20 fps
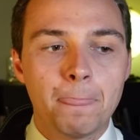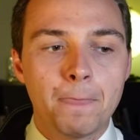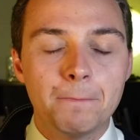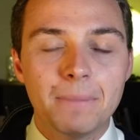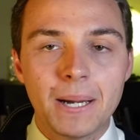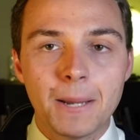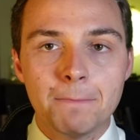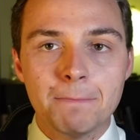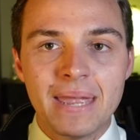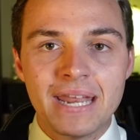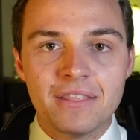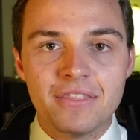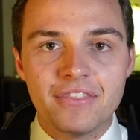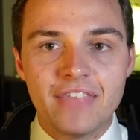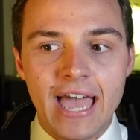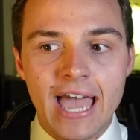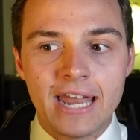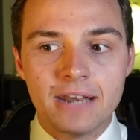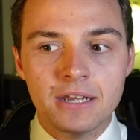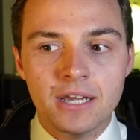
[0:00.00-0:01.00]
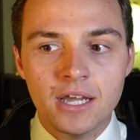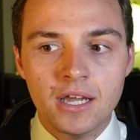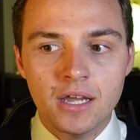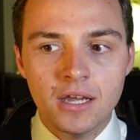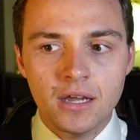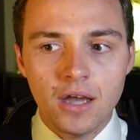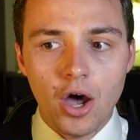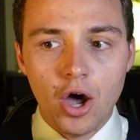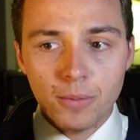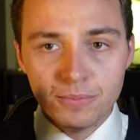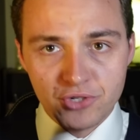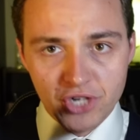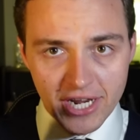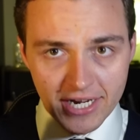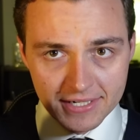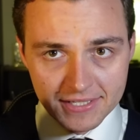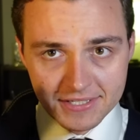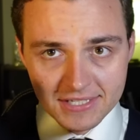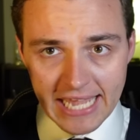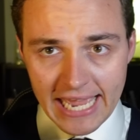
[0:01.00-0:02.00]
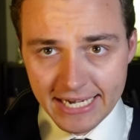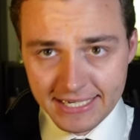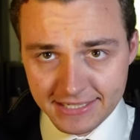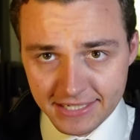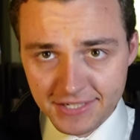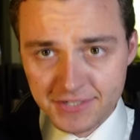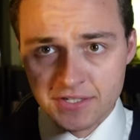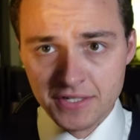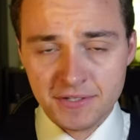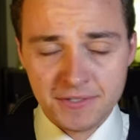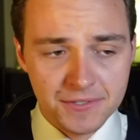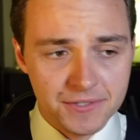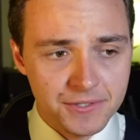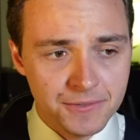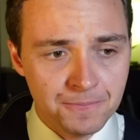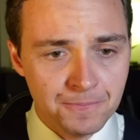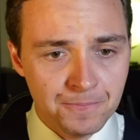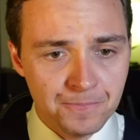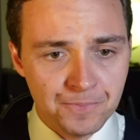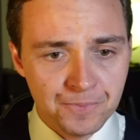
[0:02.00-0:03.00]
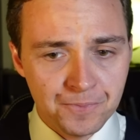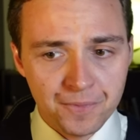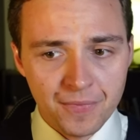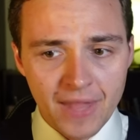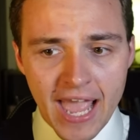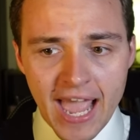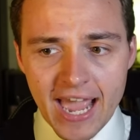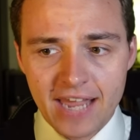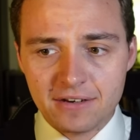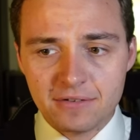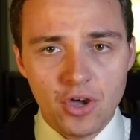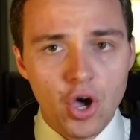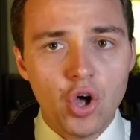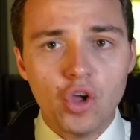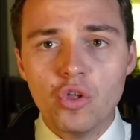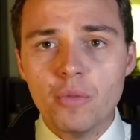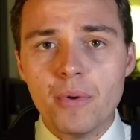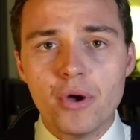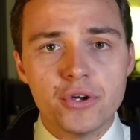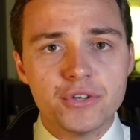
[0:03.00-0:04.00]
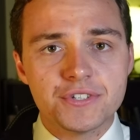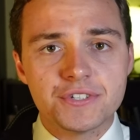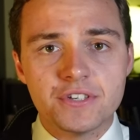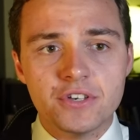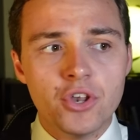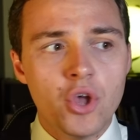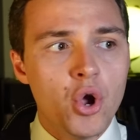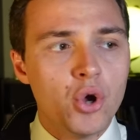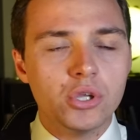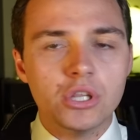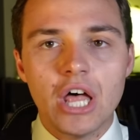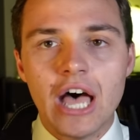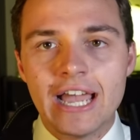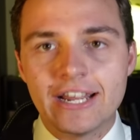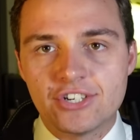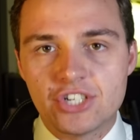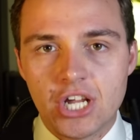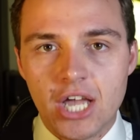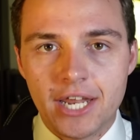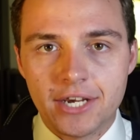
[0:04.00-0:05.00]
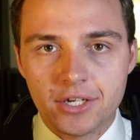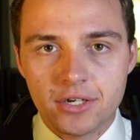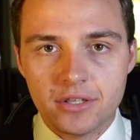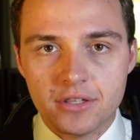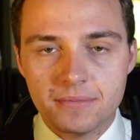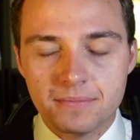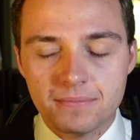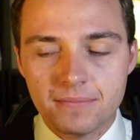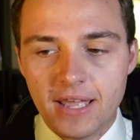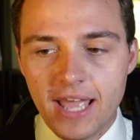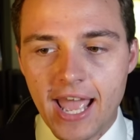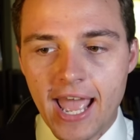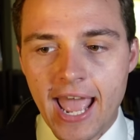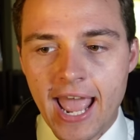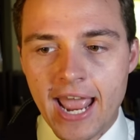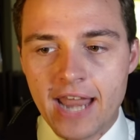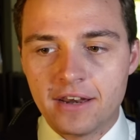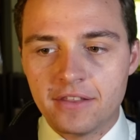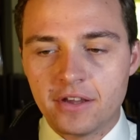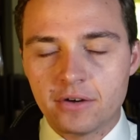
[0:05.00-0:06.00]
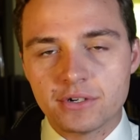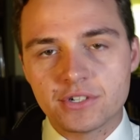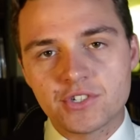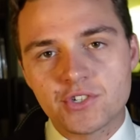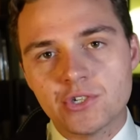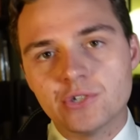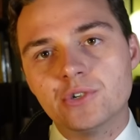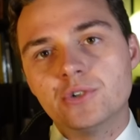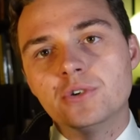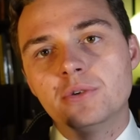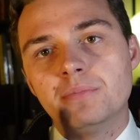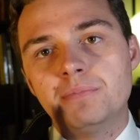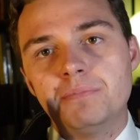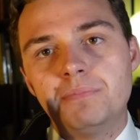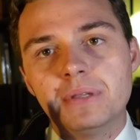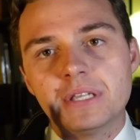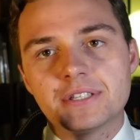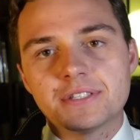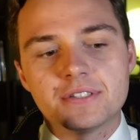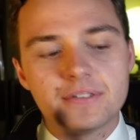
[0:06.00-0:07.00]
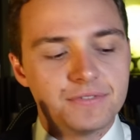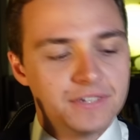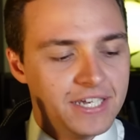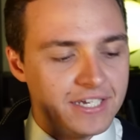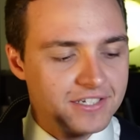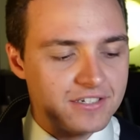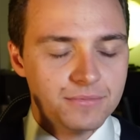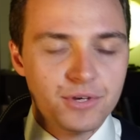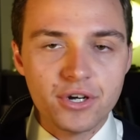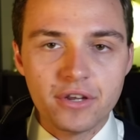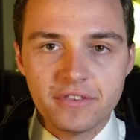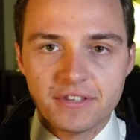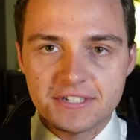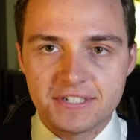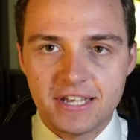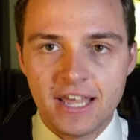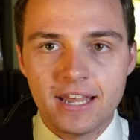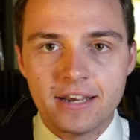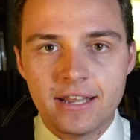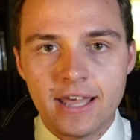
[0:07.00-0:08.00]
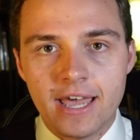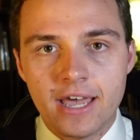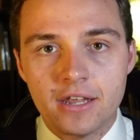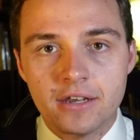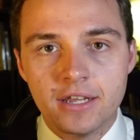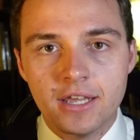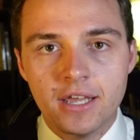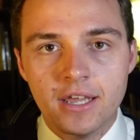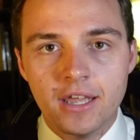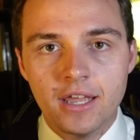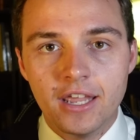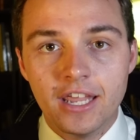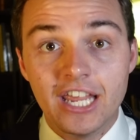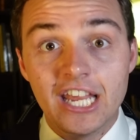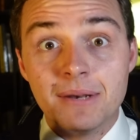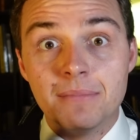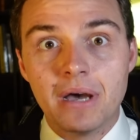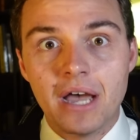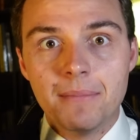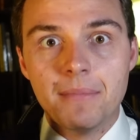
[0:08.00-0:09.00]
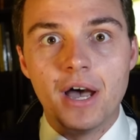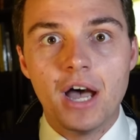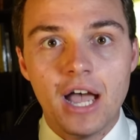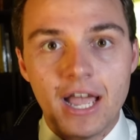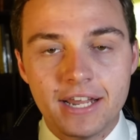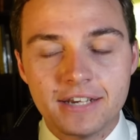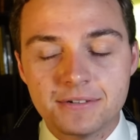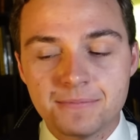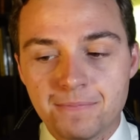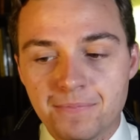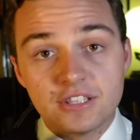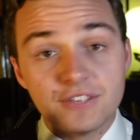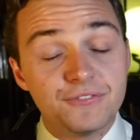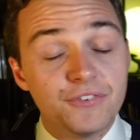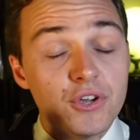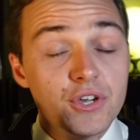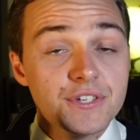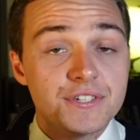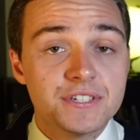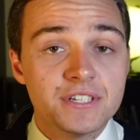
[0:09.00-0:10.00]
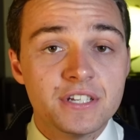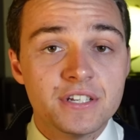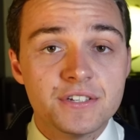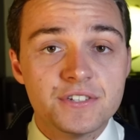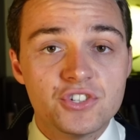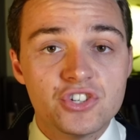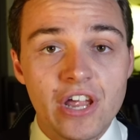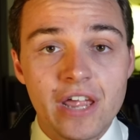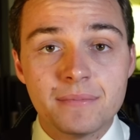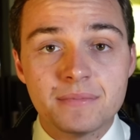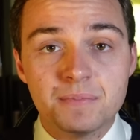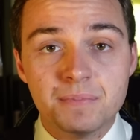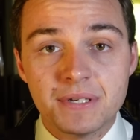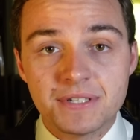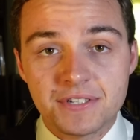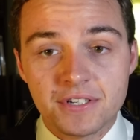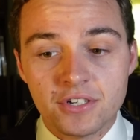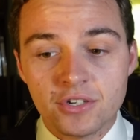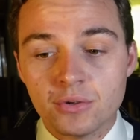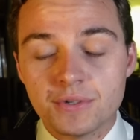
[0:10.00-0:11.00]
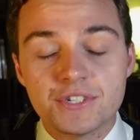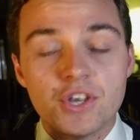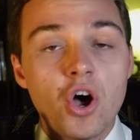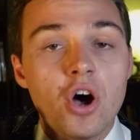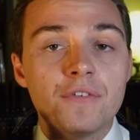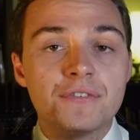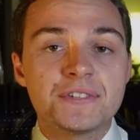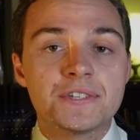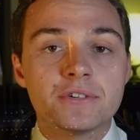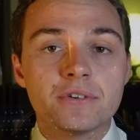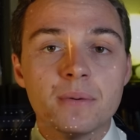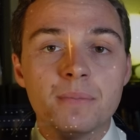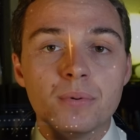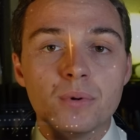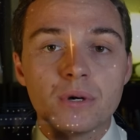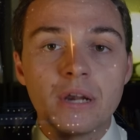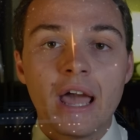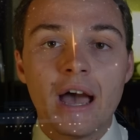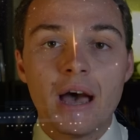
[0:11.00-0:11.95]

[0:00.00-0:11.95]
But it meant that objects at a distance had almost no light shining on them. And there are two bits of testimony that stand out in my mind. The first is James Bissett, who was an officer on board